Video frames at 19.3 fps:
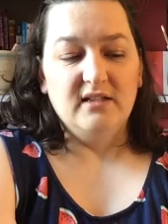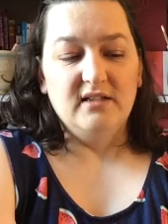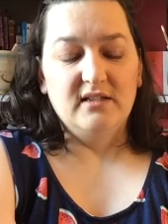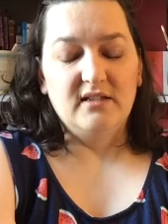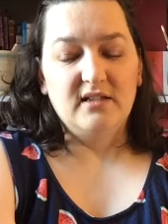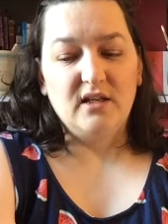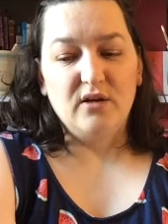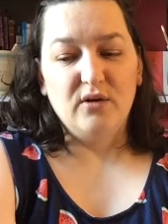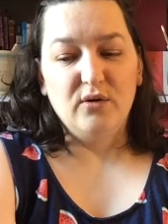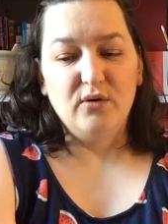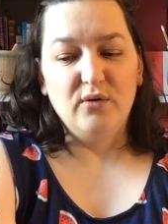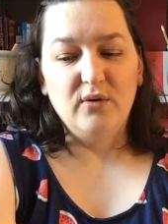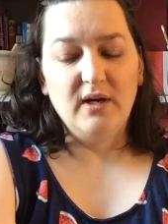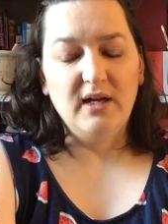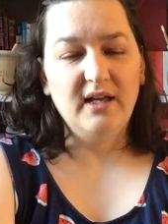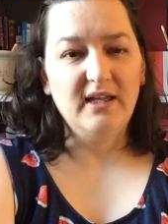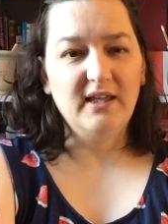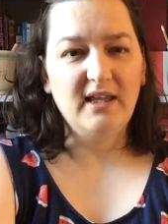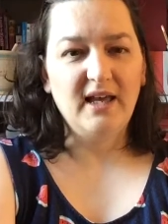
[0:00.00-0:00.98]
So
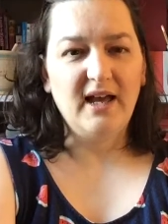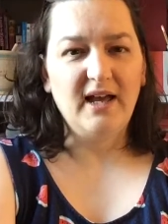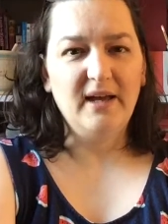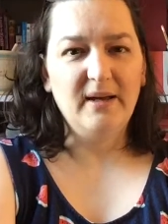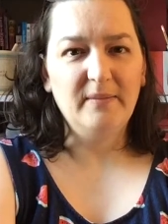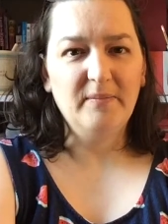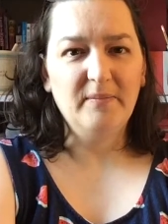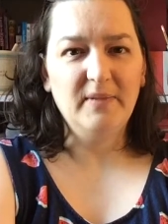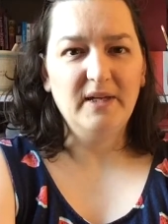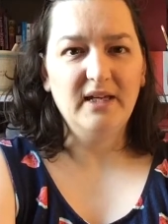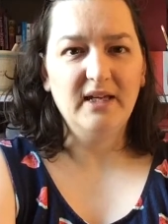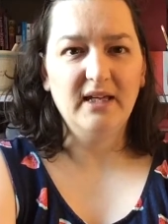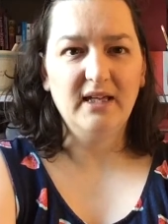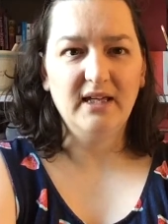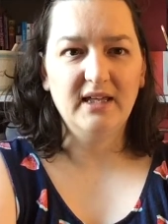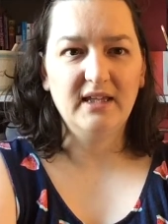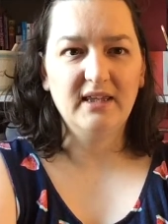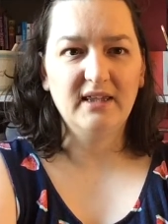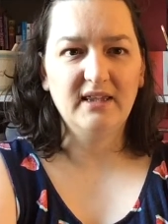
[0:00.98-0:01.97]
I
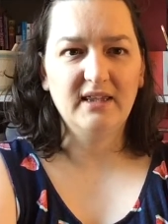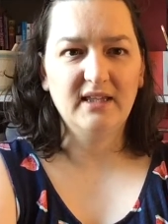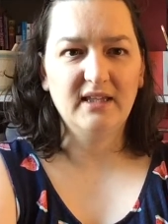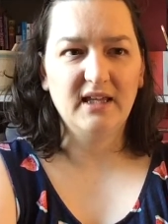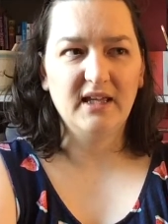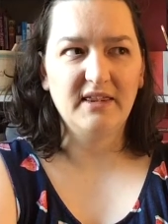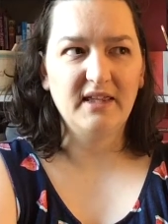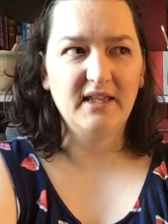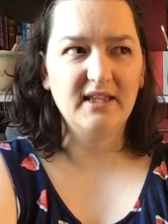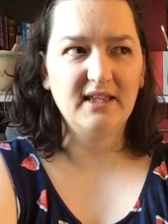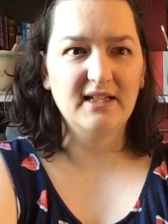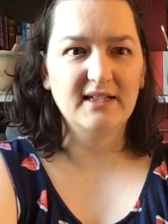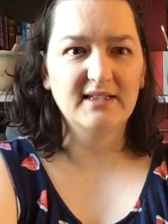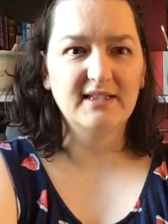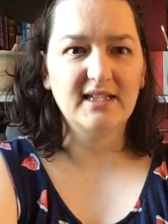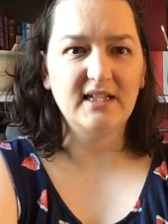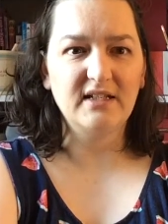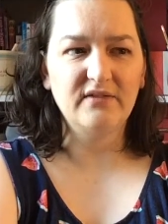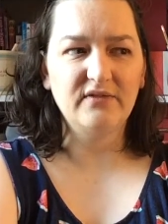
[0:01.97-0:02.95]
think
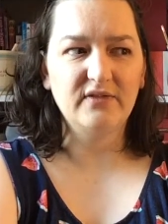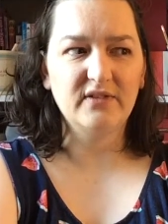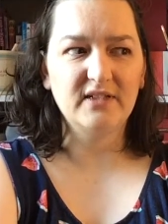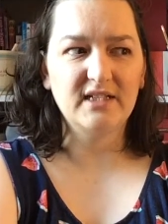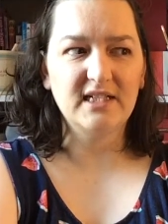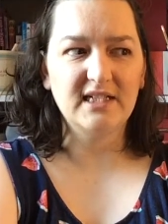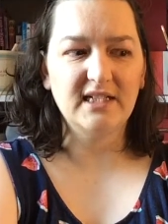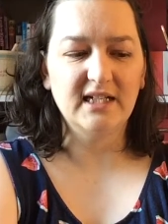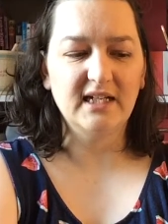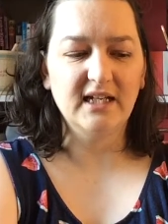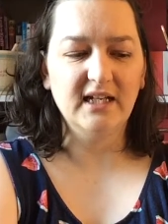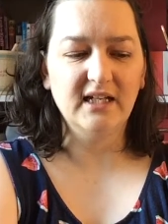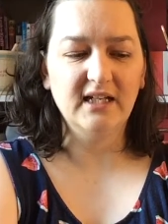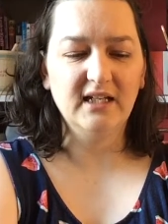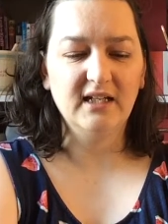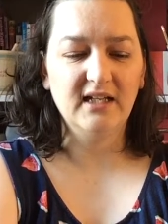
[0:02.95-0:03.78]
that's it for today.